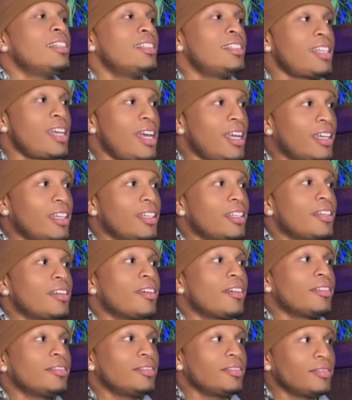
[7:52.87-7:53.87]
Exactly.
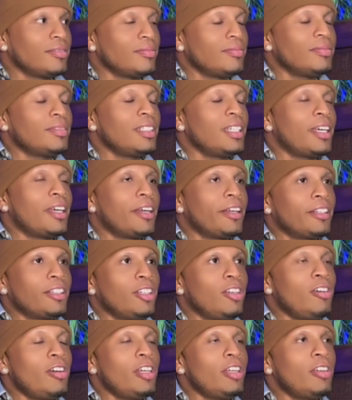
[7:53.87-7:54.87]
Yeah.
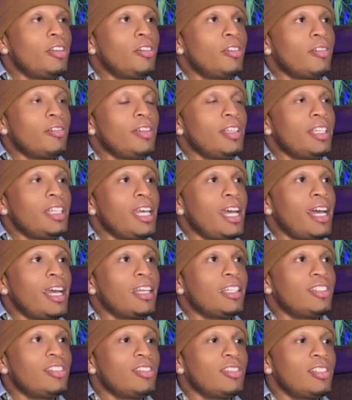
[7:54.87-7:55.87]
No, and not only that,
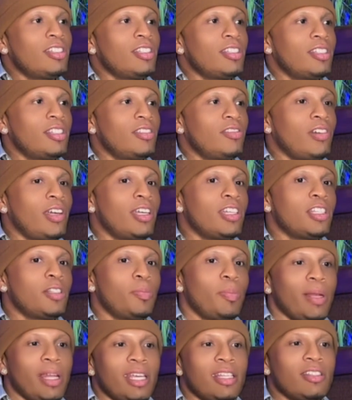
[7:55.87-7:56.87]
it's trying to
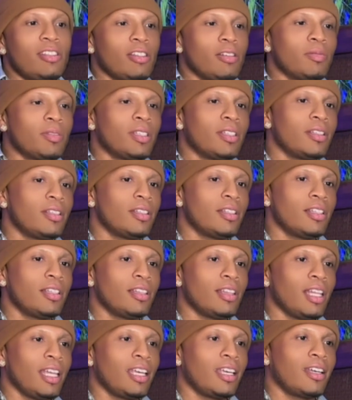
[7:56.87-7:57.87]
explain something
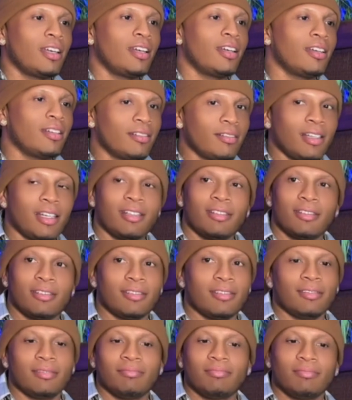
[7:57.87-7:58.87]
like I don't
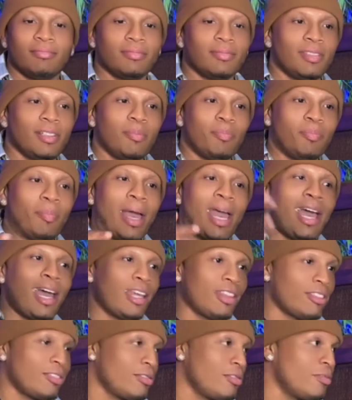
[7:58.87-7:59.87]
know, math or